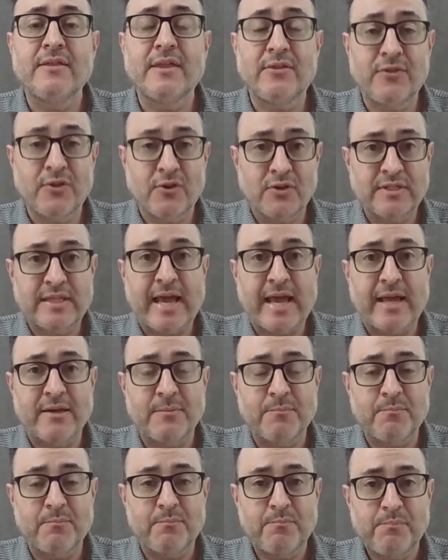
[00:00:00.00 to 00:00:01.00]
that there's
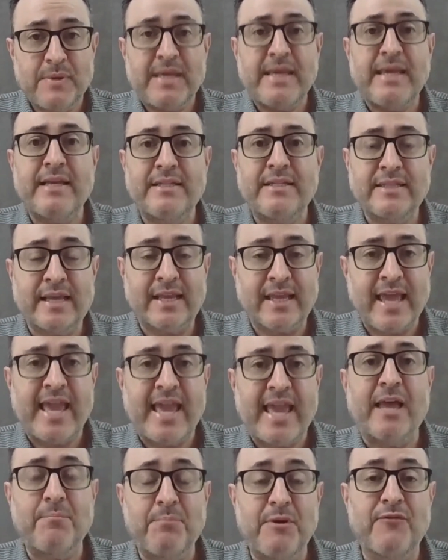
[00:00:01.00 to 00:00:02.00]
that piece that
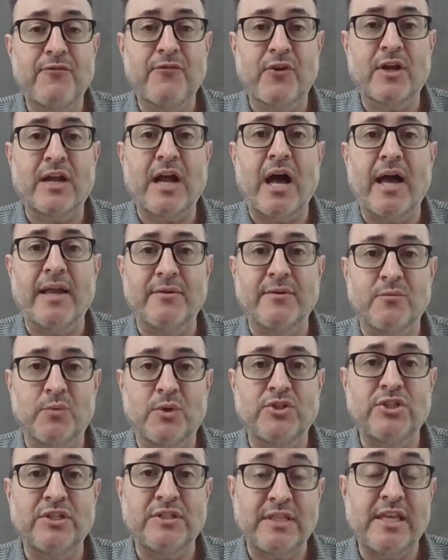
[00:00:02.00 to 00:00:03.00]
can't be forgotten,
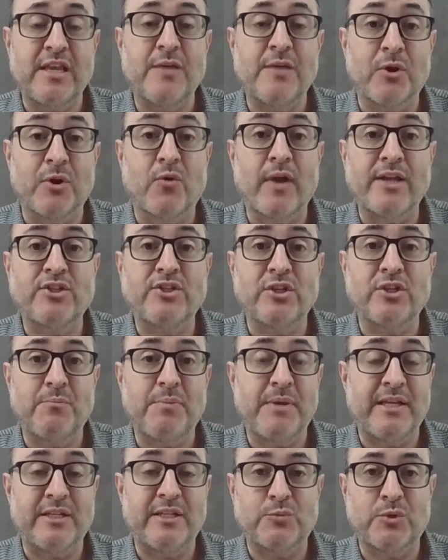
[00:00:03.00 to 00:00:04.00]
which is the immigration
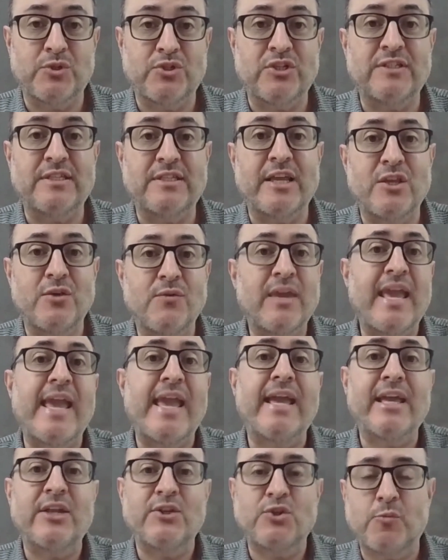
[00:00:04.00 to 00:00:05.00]
piece, which is that you
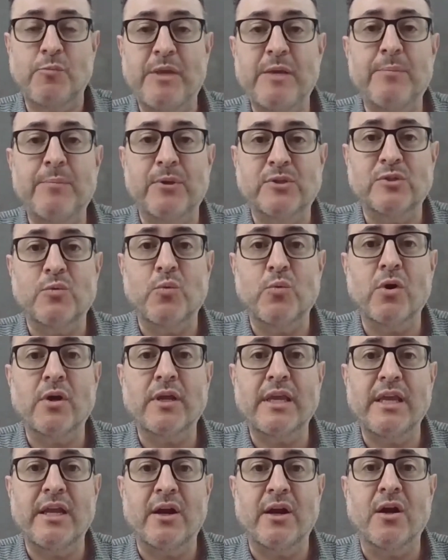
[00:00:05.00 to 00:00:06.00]
can't get your people to
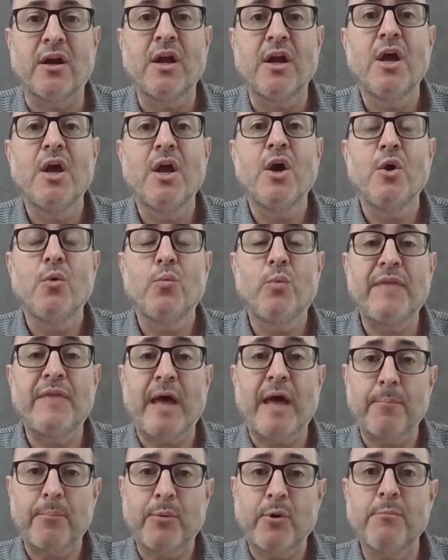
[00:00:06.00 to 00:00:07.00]
work here
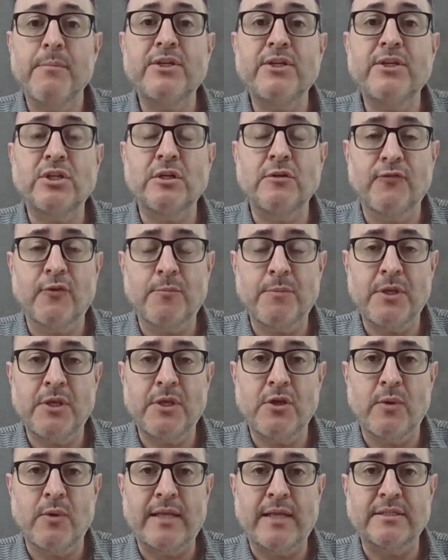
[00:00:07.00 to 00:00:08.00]
without permission from the
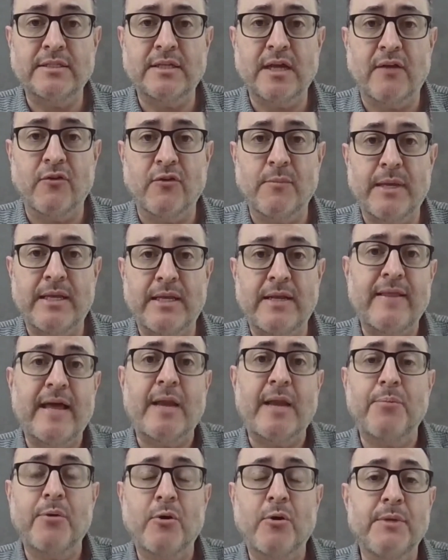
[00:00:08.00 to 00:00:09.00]
US government. And
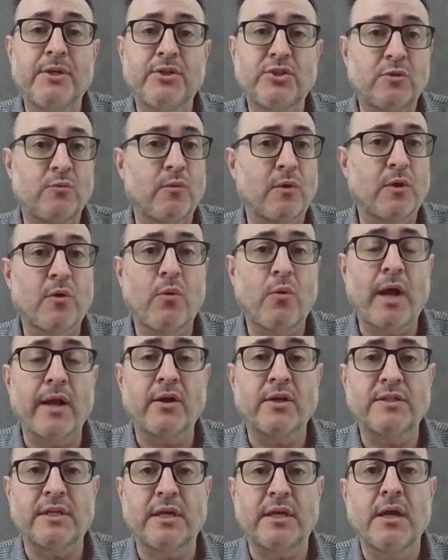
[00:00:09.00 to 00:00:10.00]
that permission
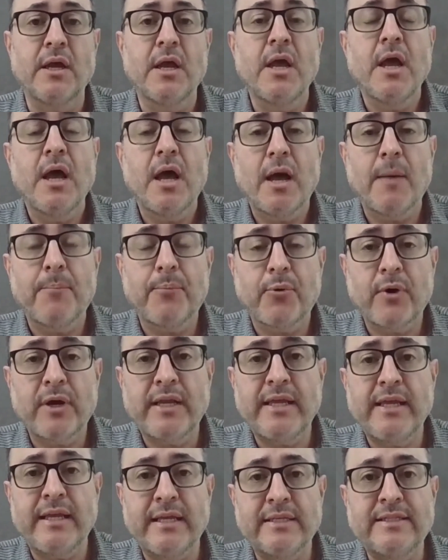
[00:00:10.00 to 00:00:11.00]
requires a
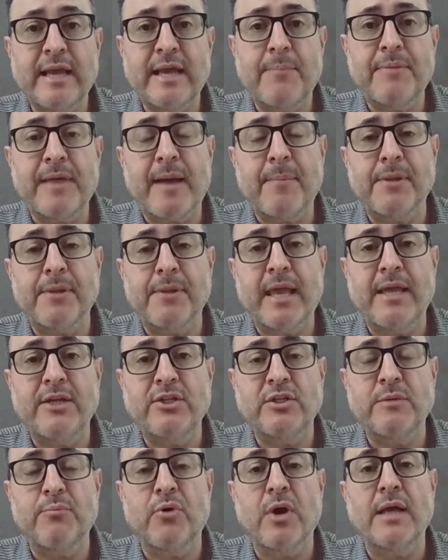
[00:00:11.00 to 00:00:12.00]
pretty in-depth
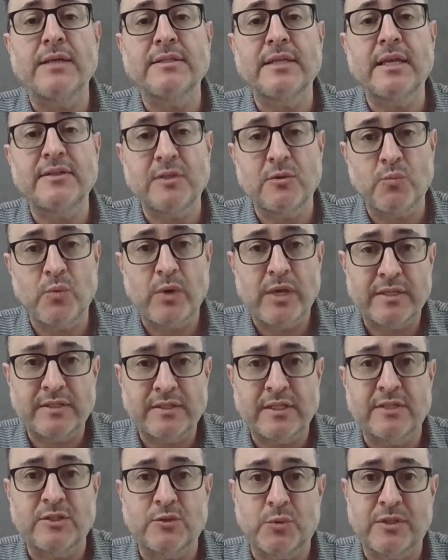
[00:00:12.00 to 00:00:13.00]
application process, and we
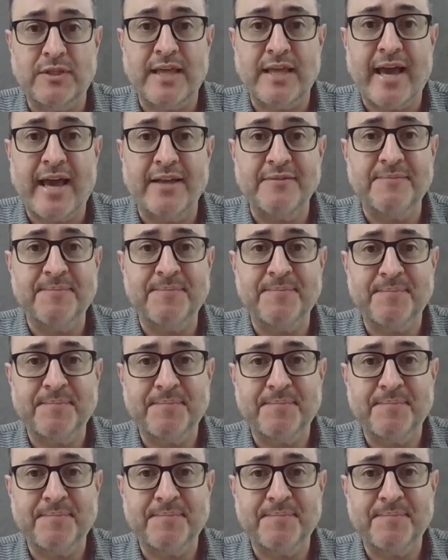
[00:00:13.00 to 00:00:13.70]
assist with that.